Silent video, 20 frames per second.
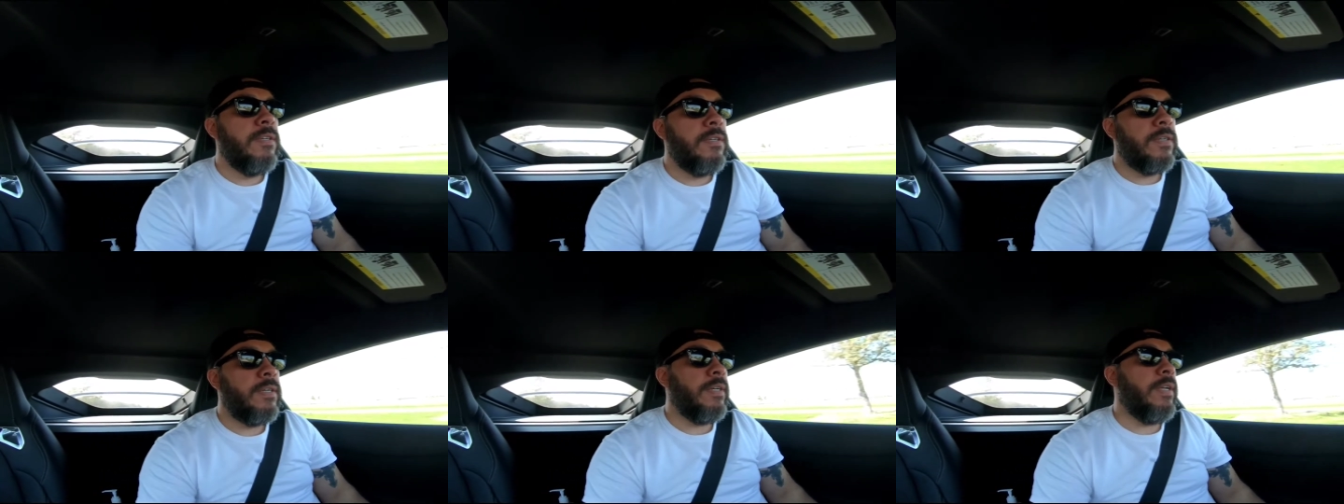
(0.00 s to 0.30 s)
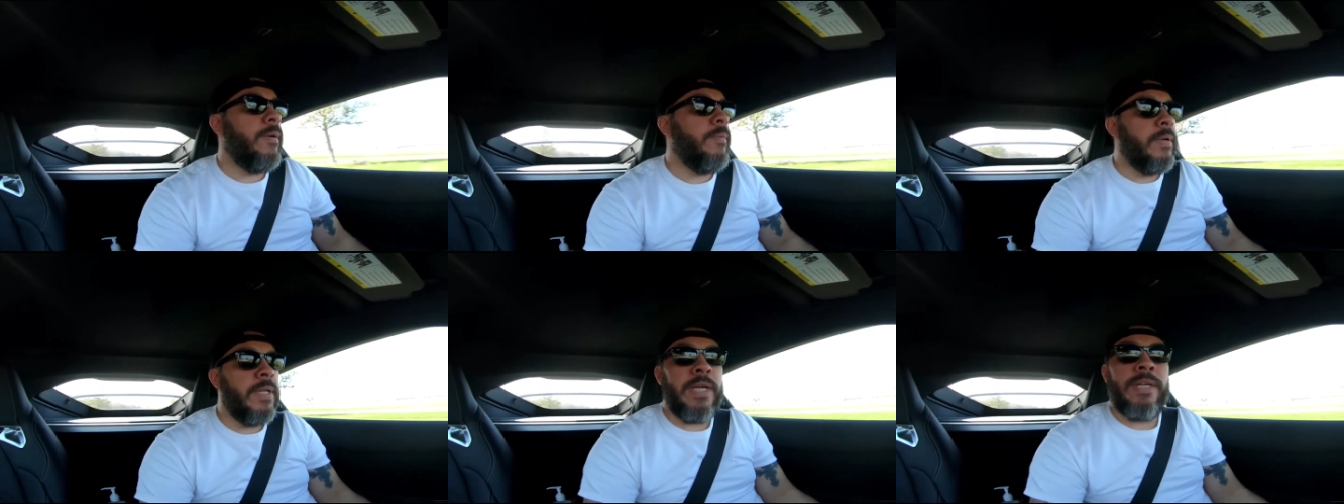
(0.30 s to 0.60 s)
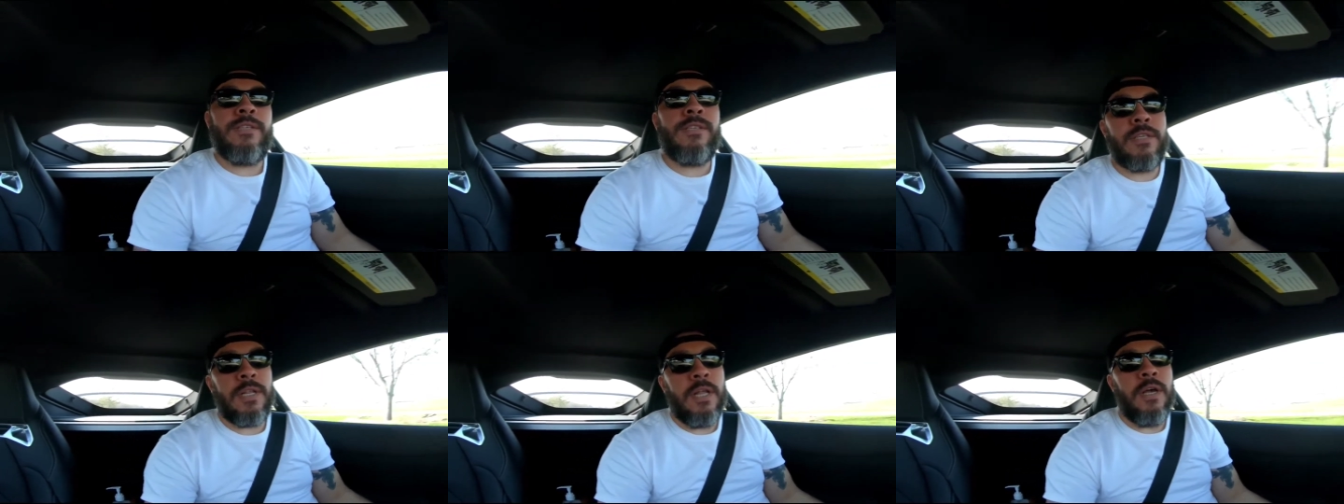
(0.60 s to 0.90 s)
You could, I
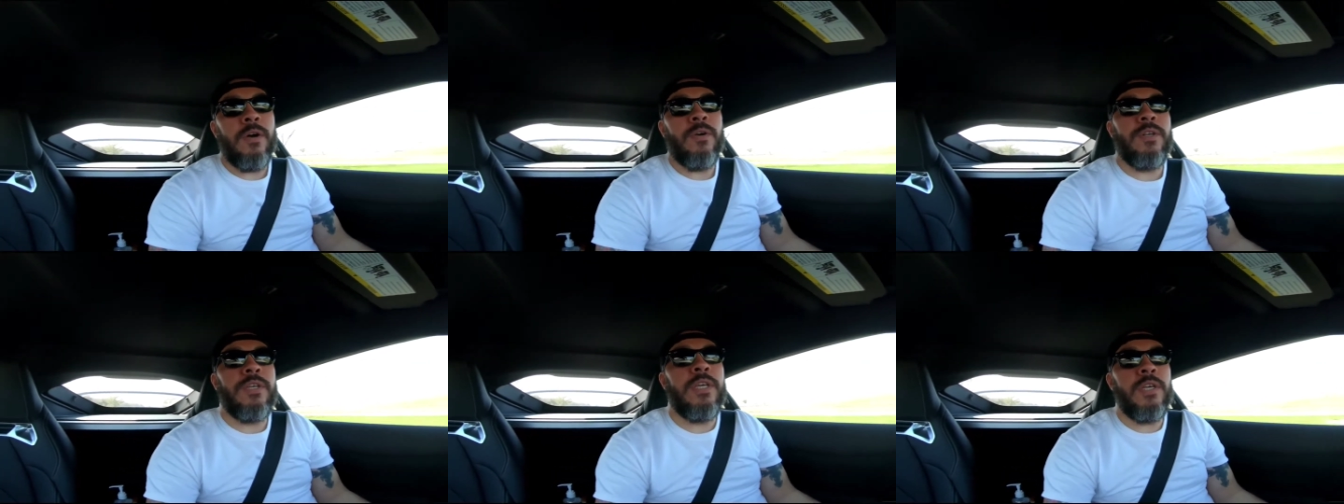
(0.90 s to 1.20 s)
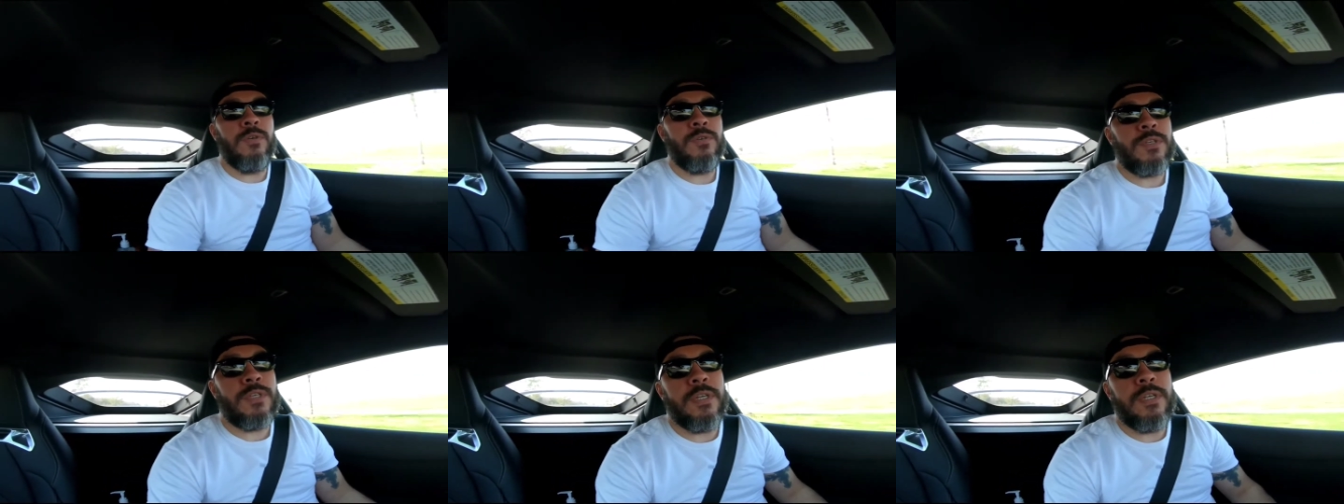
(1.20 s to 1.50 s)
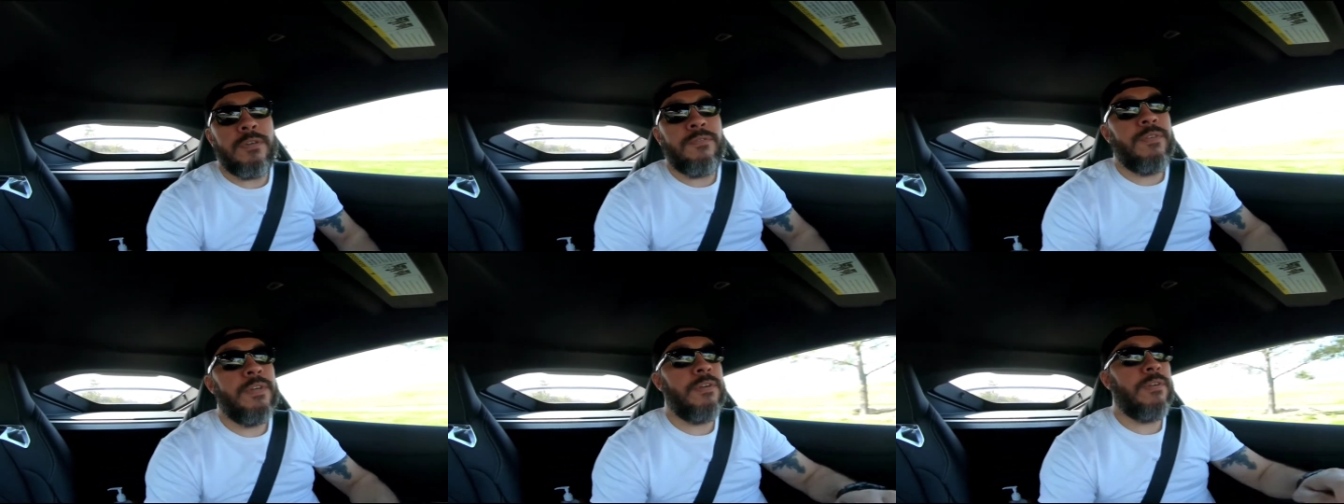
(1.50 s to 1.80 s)
mean, that's slow in
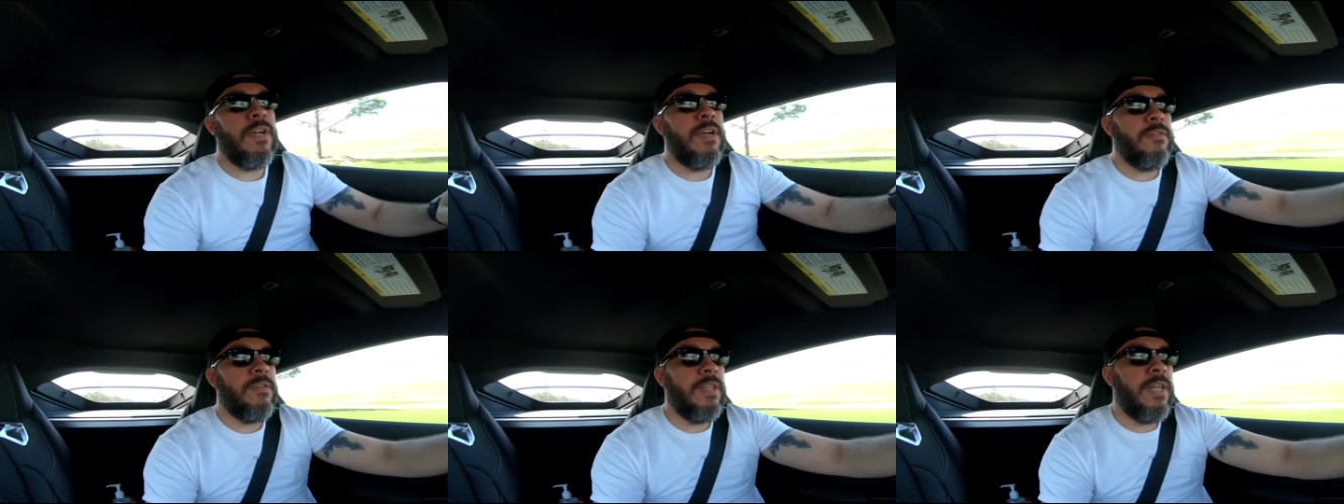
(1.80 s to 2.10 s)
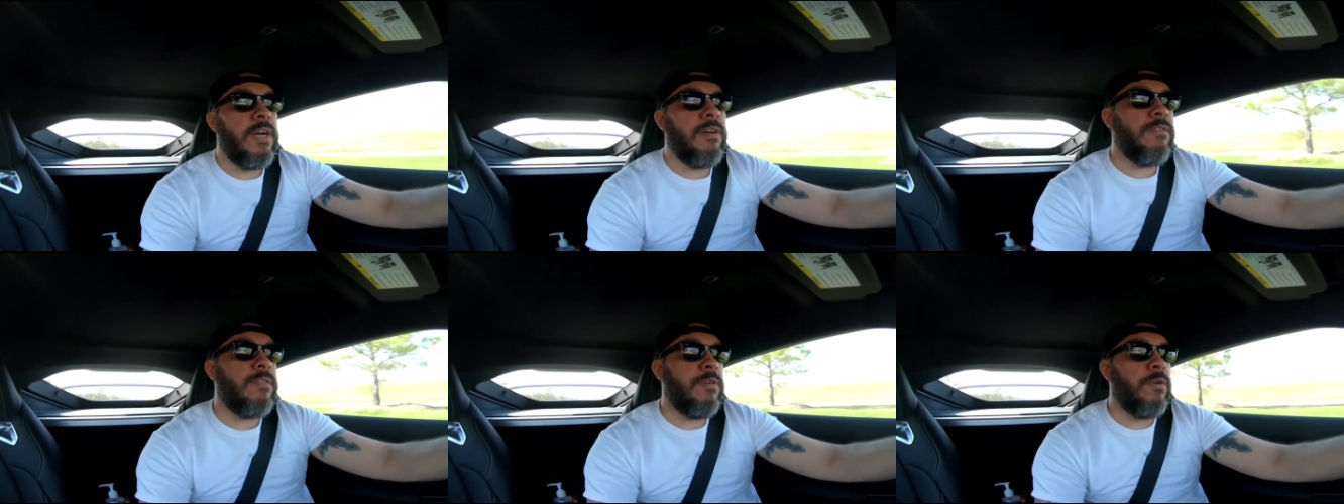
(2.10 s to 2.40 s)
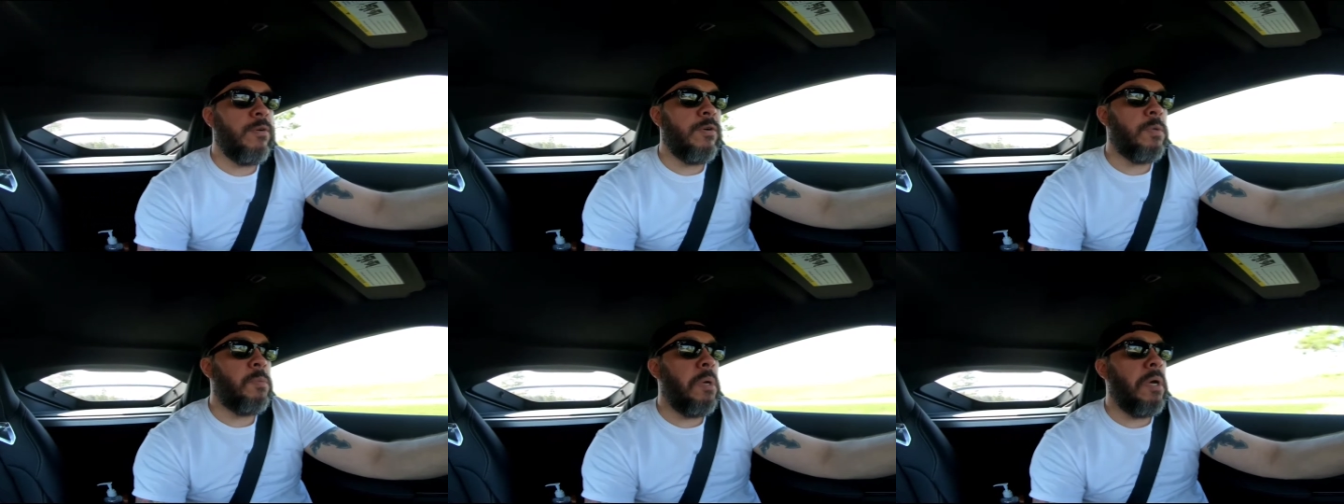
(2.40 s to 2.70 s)
Houston. If you don't have a
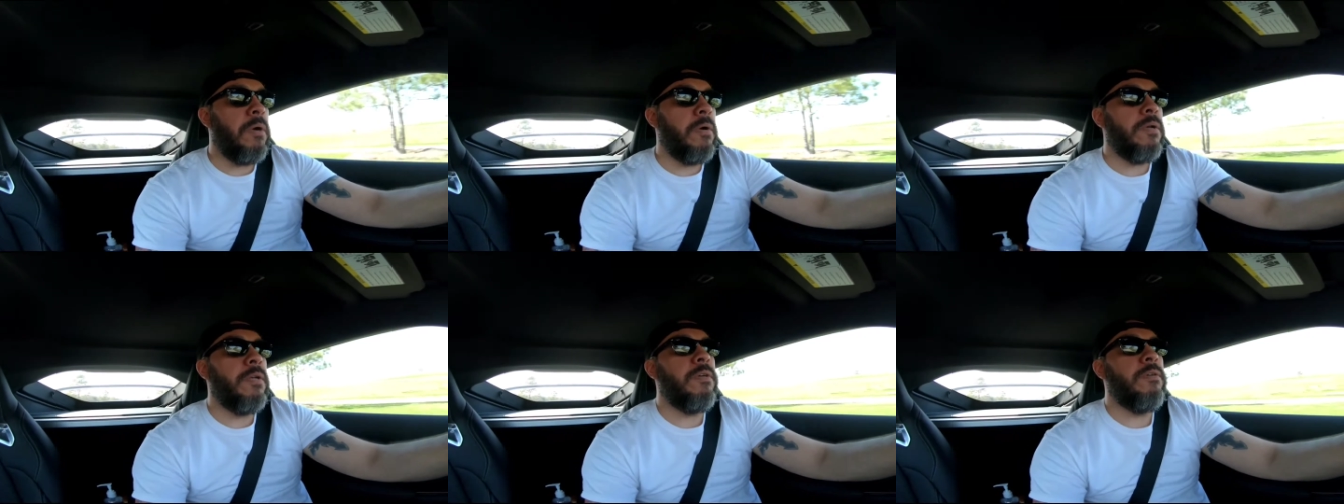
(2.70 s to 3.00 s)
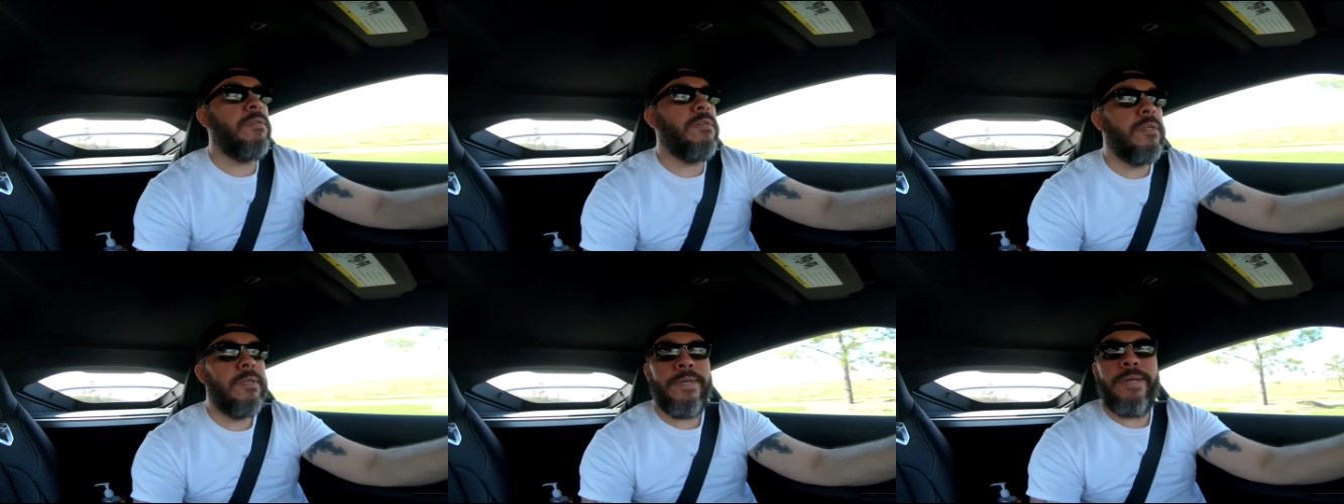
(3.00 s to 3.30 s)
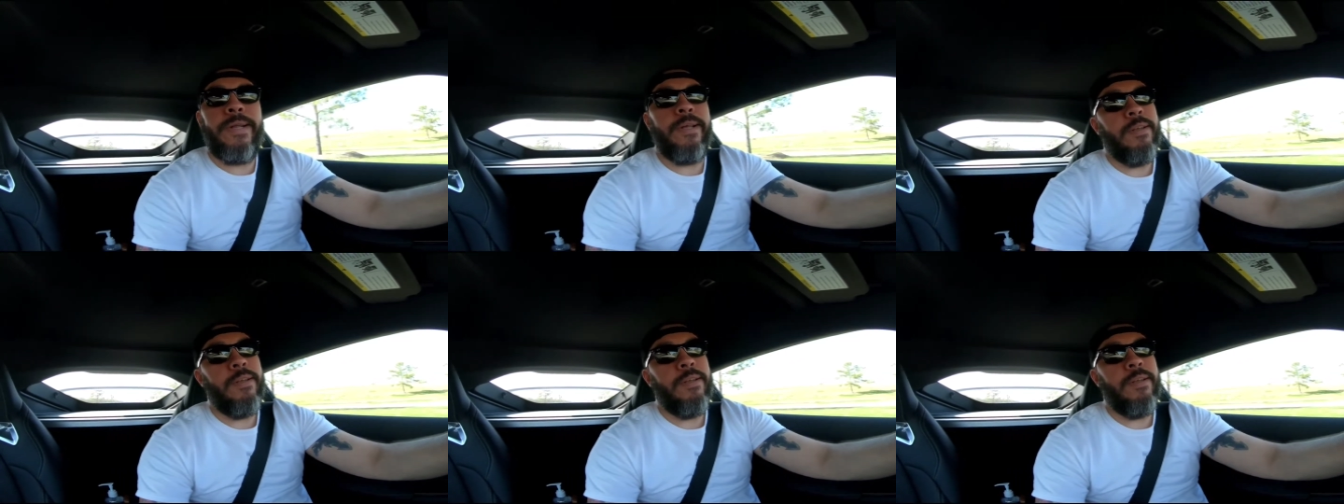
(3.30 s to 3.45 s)
thousand horsepower in Houston,